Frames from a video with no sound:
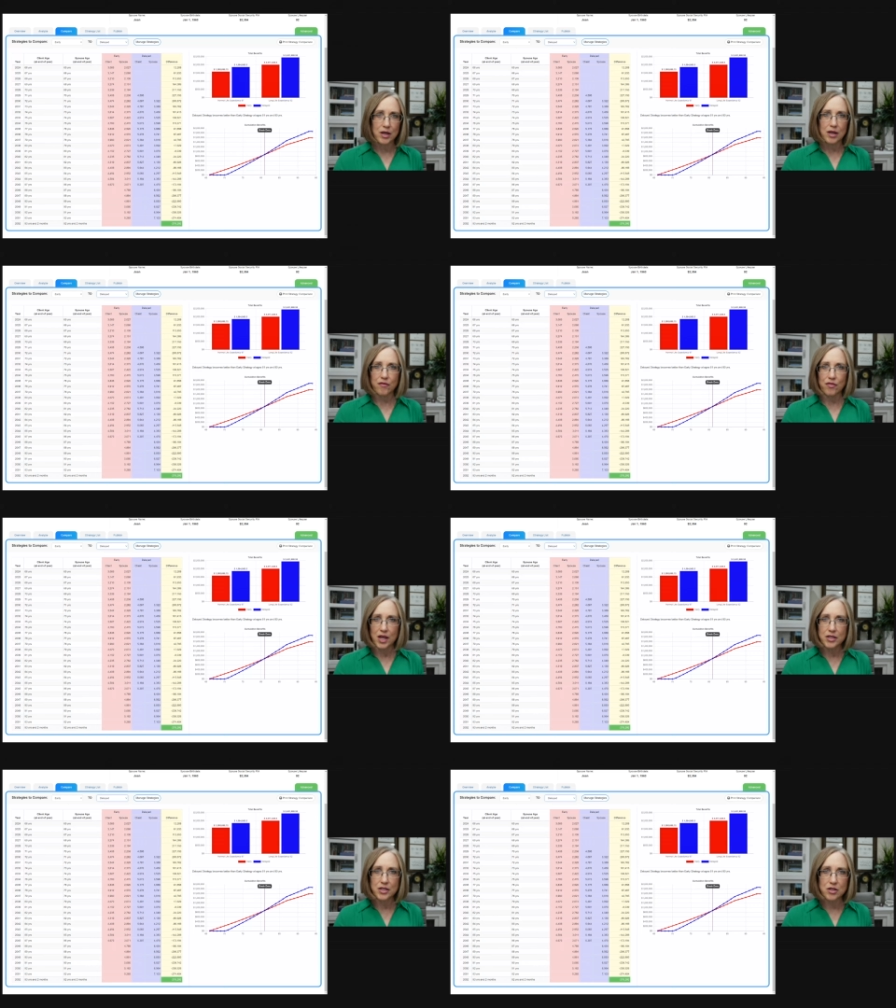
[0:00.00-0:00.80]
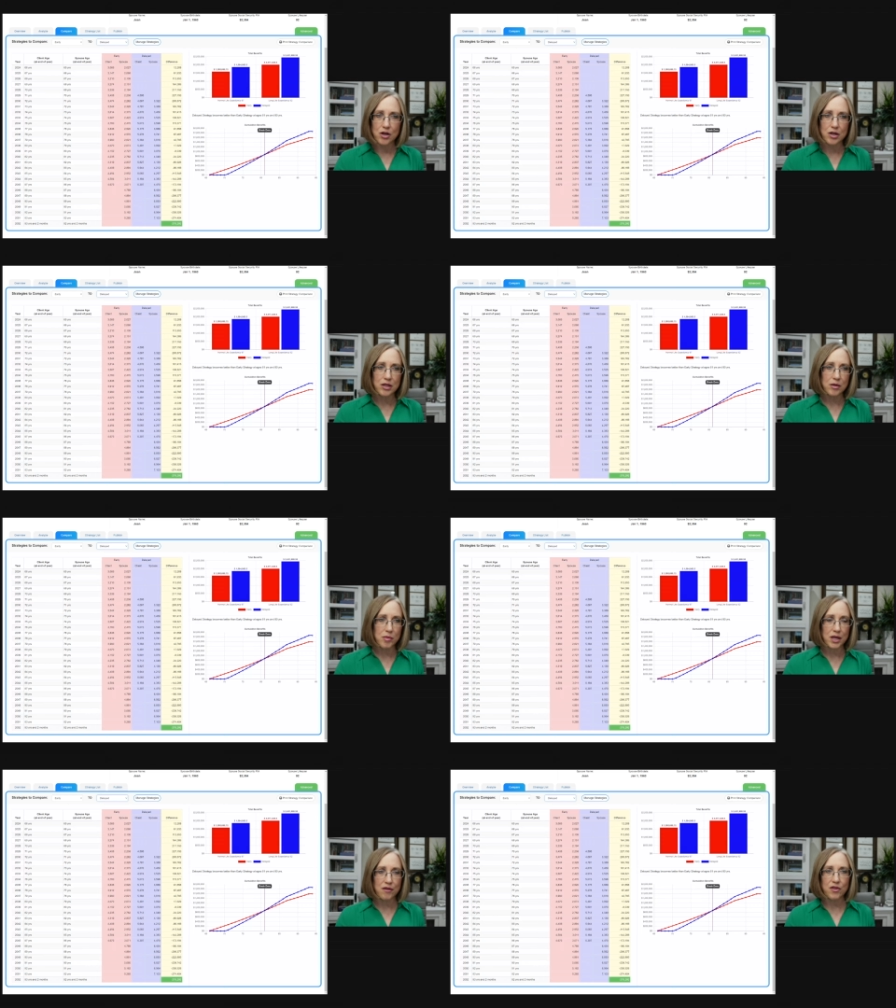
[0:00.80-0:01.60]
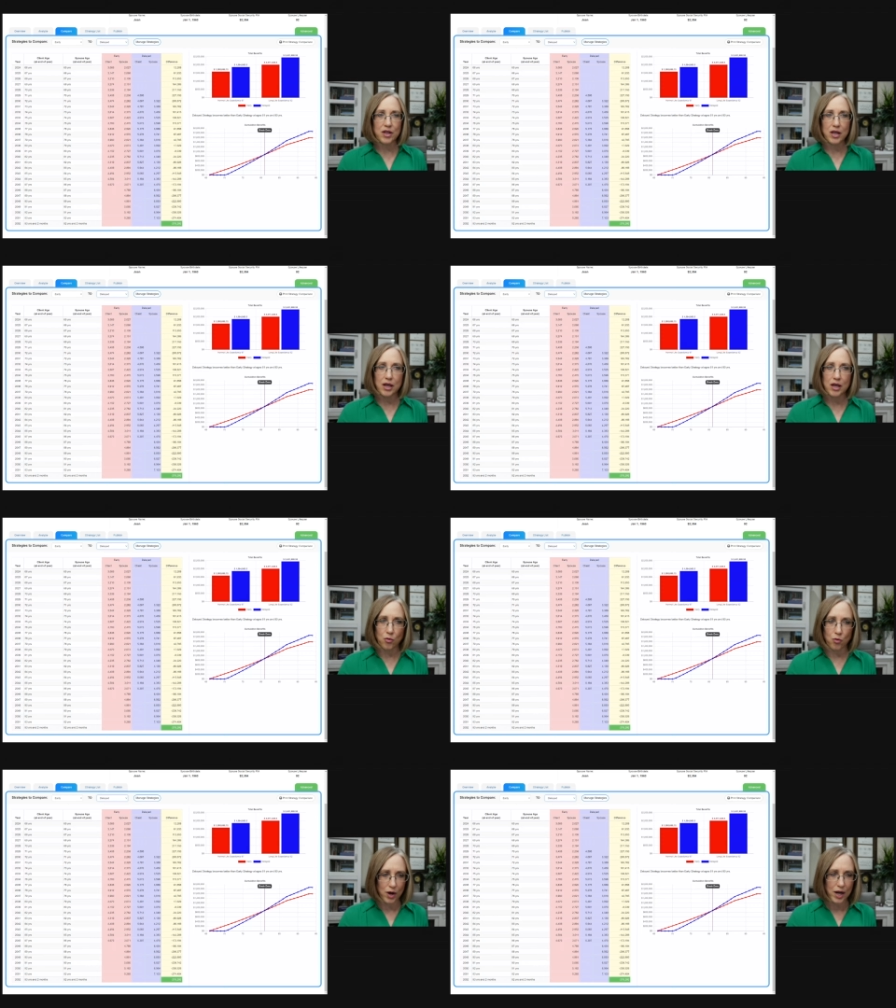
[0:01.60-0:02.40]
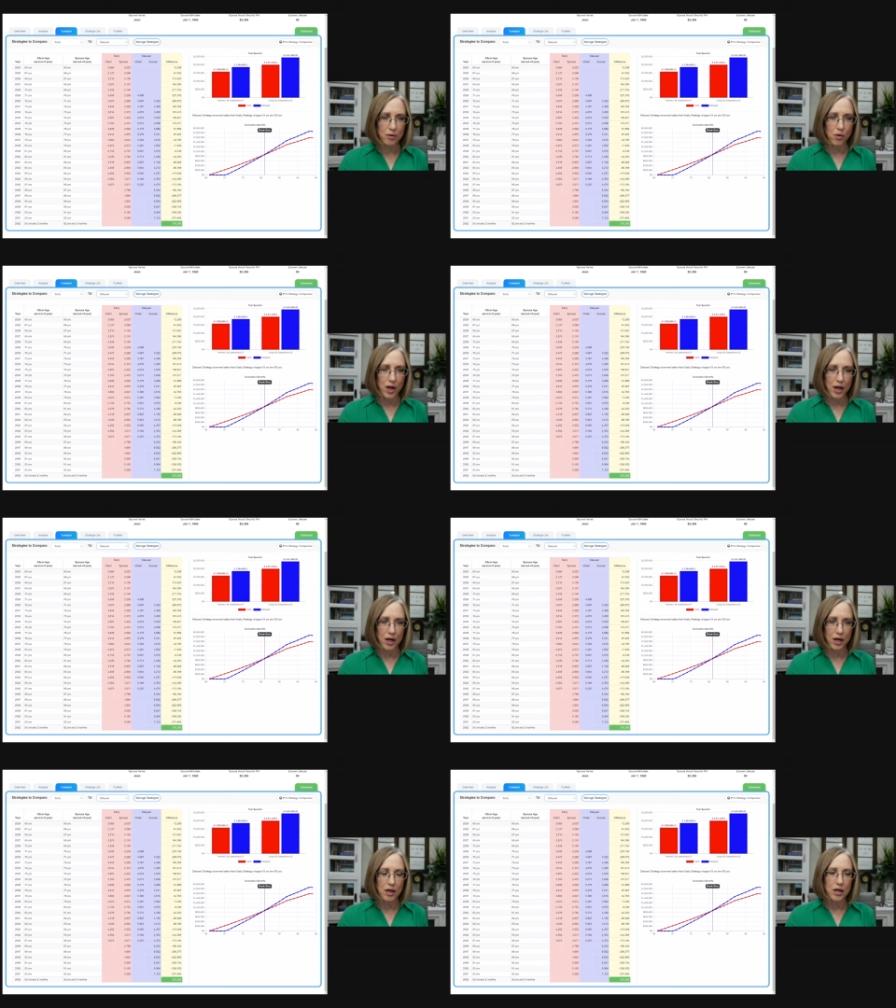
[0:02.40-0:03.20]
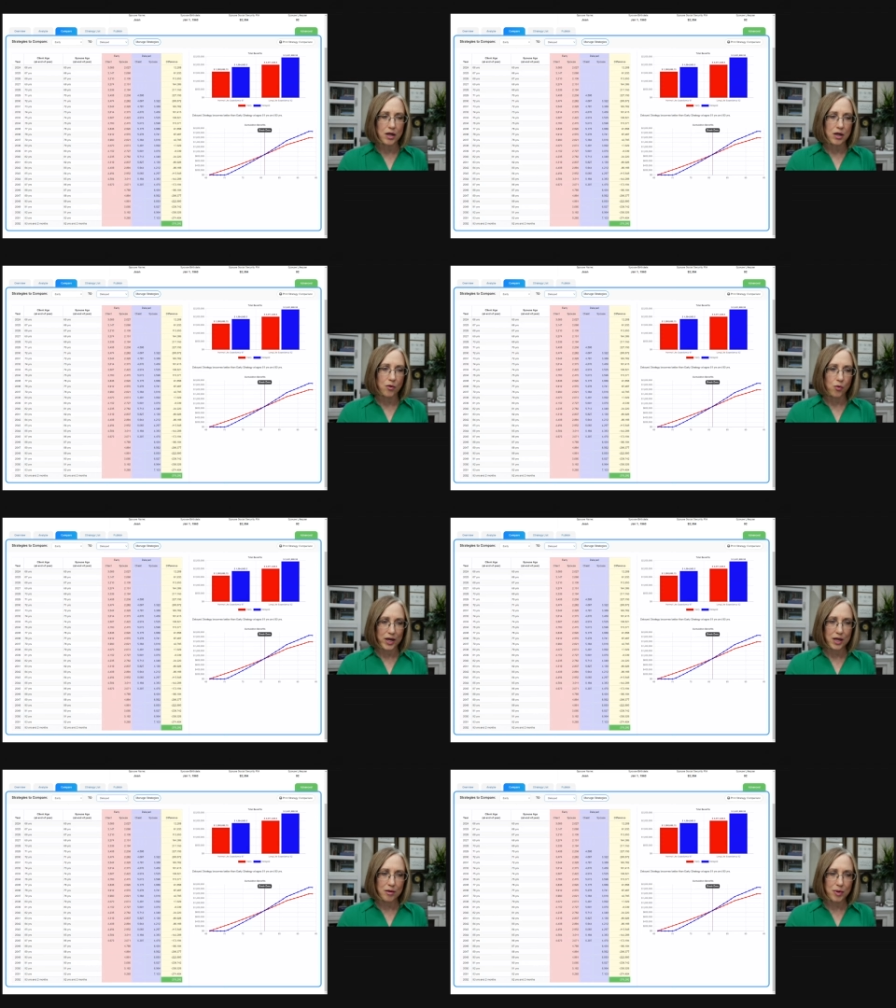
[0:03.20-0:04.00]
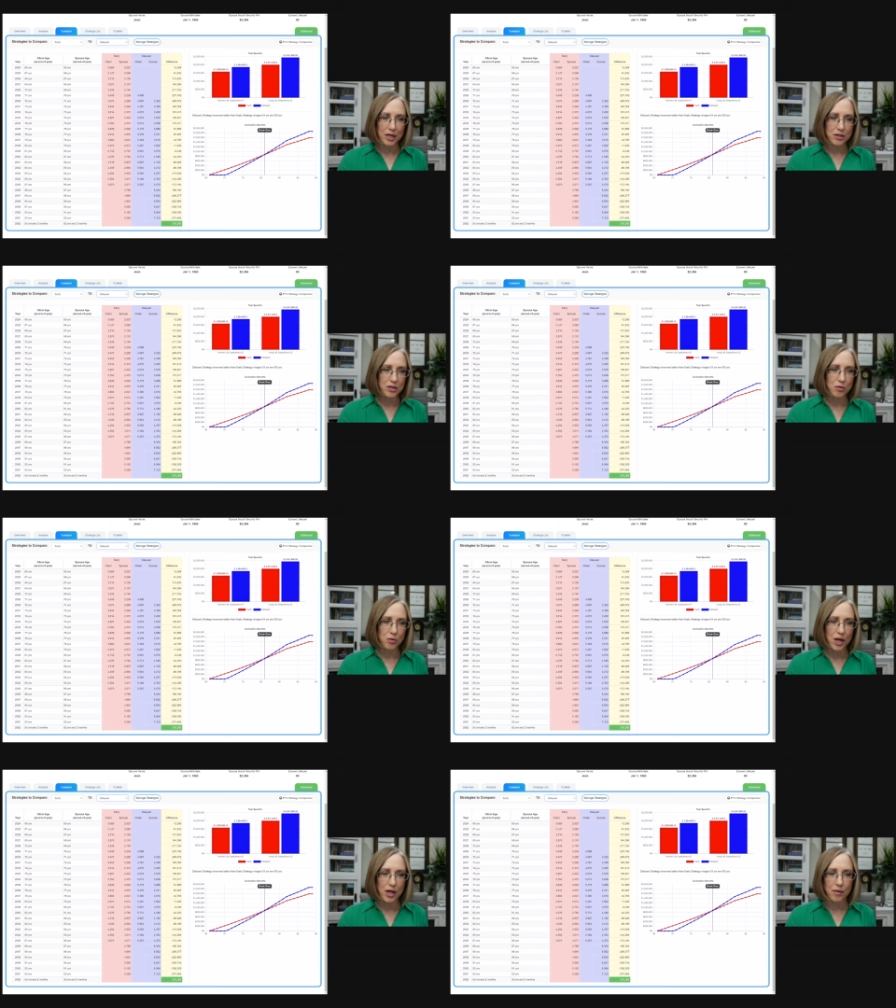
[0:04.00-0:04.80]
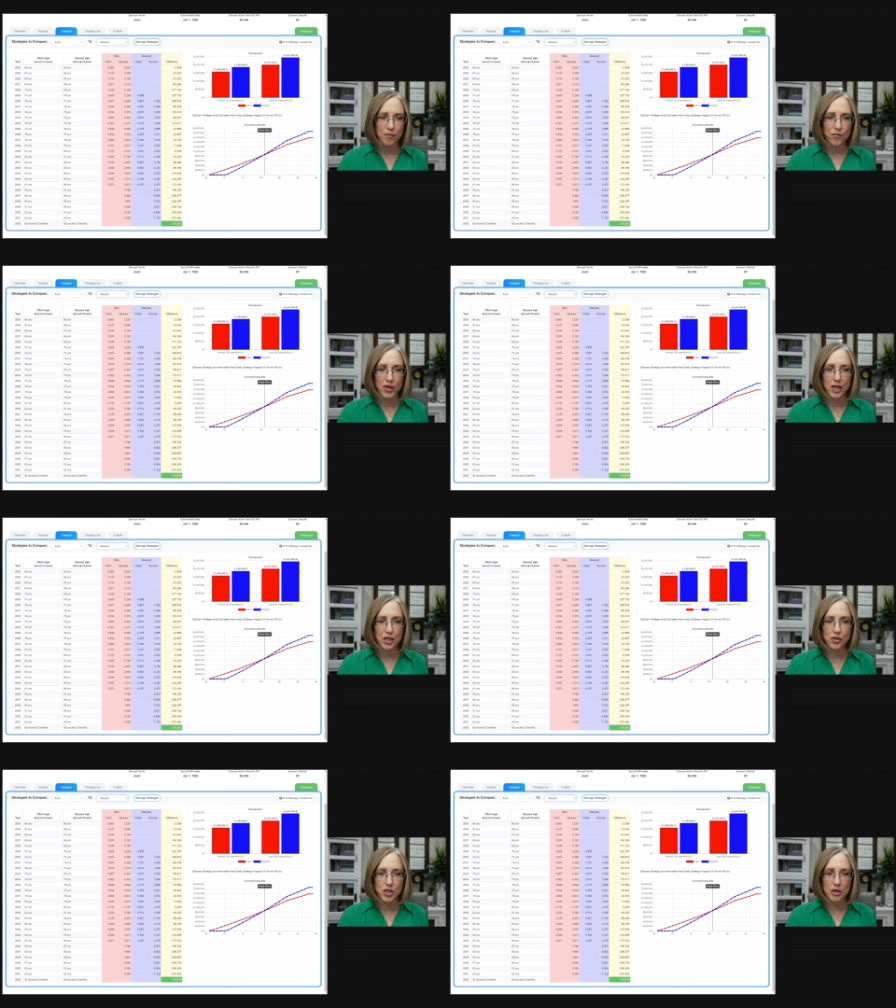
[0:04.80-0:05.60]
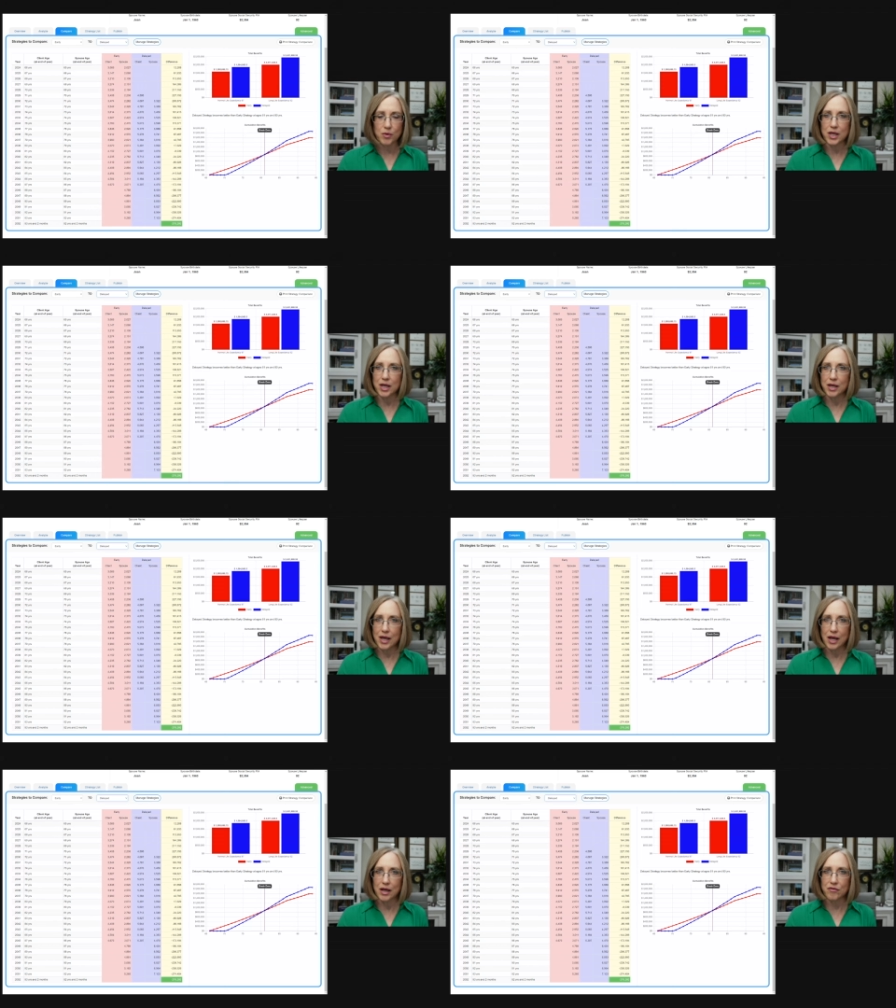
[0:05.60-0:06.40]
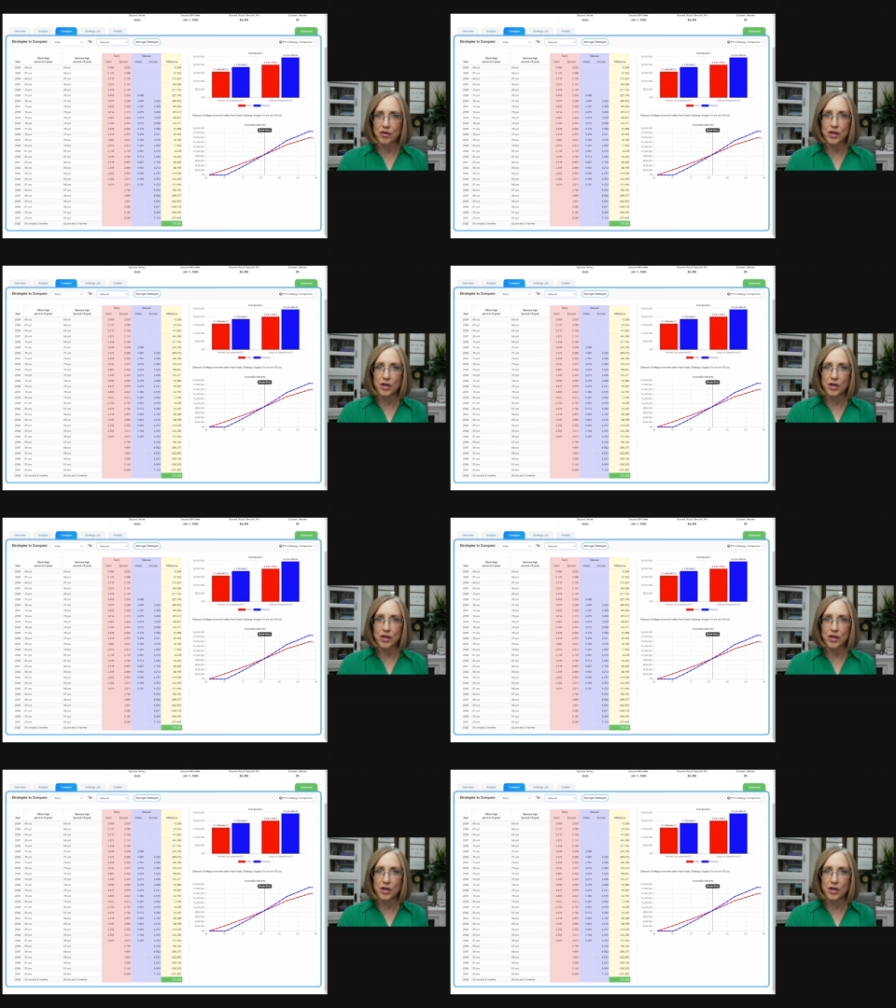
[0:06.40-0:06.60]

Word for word: If they started the benefit right away, when he passes away, then she would have